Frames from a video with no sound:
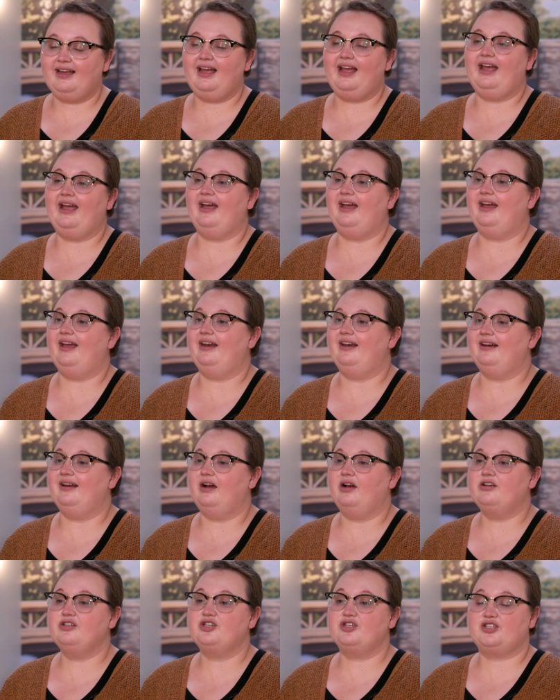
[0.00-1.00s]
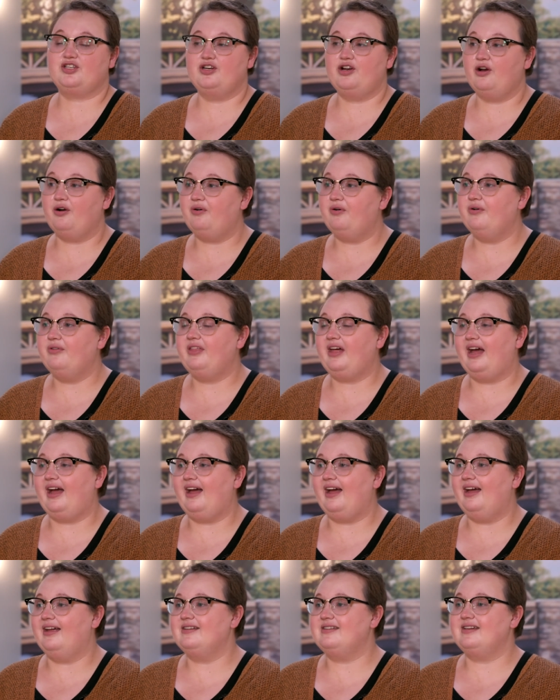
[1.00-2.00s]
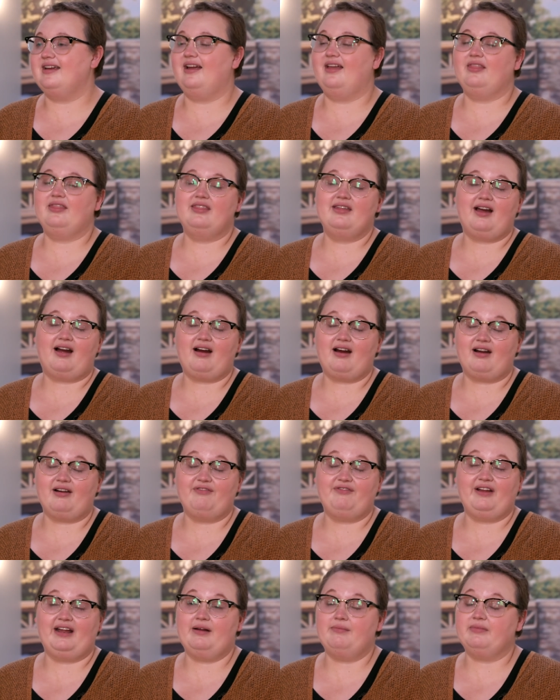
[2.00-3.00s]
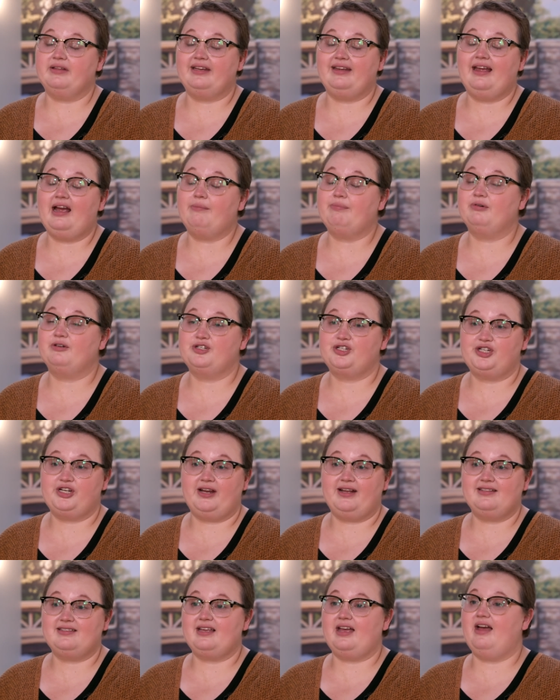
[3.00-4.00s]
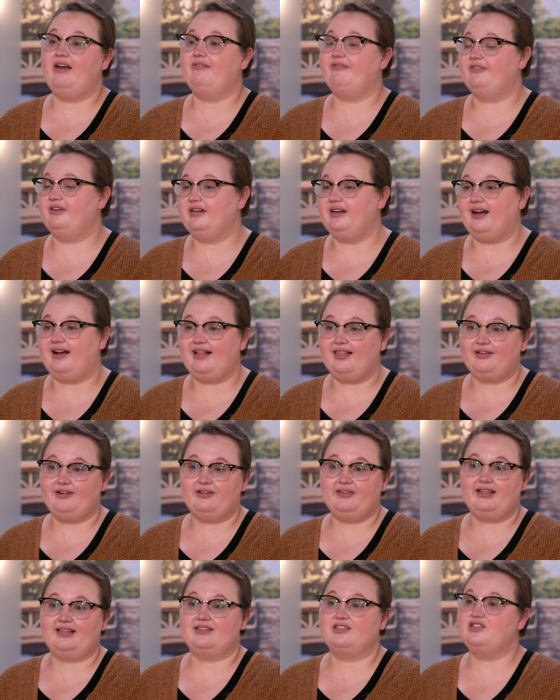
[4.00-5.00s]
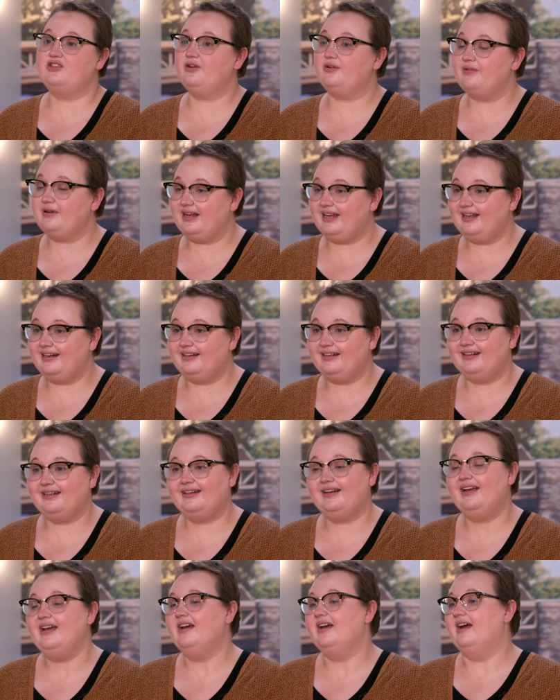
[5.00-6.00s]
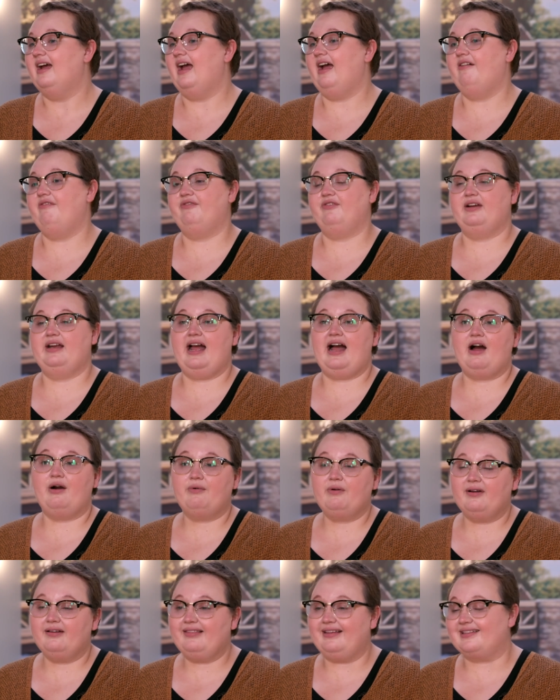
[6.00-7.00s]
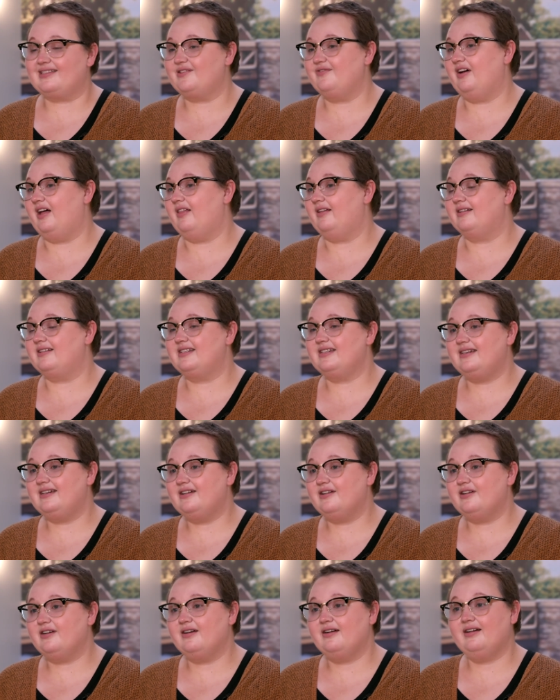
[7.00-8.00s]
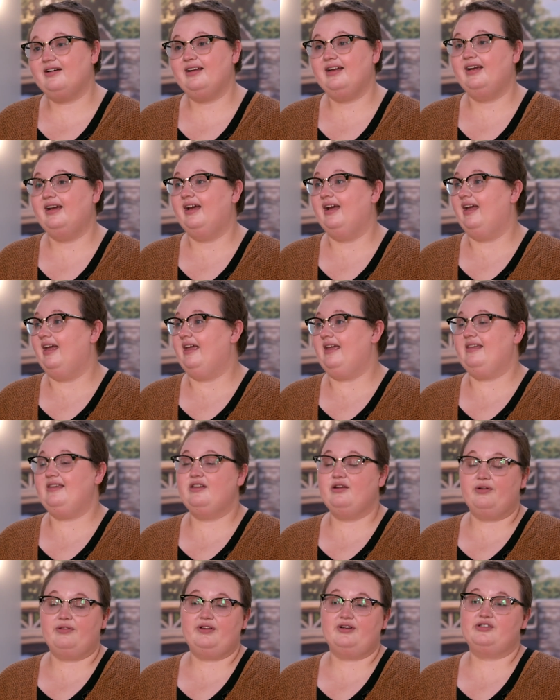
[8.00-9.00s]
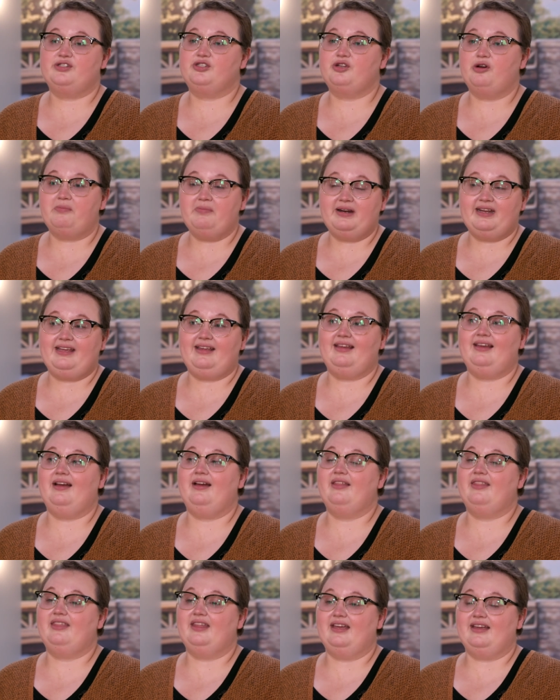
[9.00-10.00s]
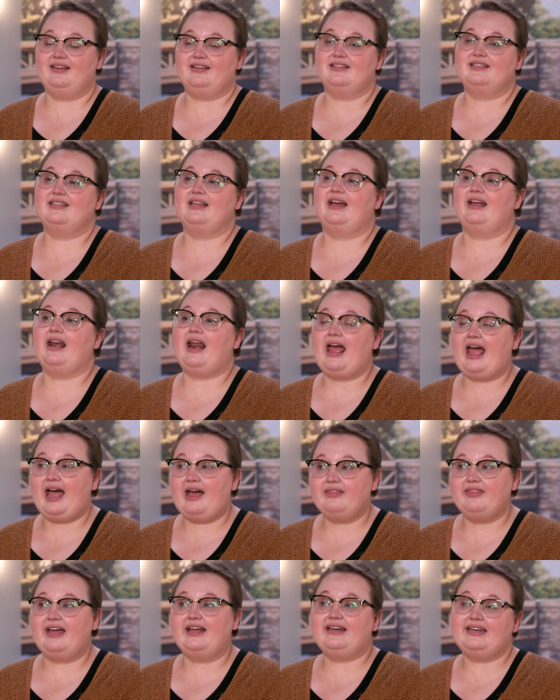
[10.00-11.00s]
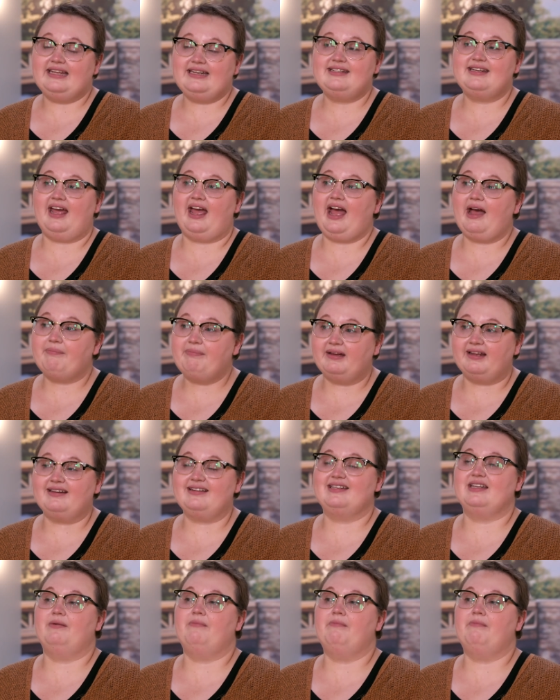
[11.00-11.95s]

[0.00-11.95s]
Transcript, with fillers: and just know that our family appreciates every dollar that's donated, every hour that's volunteered. There's so many things that need to happen to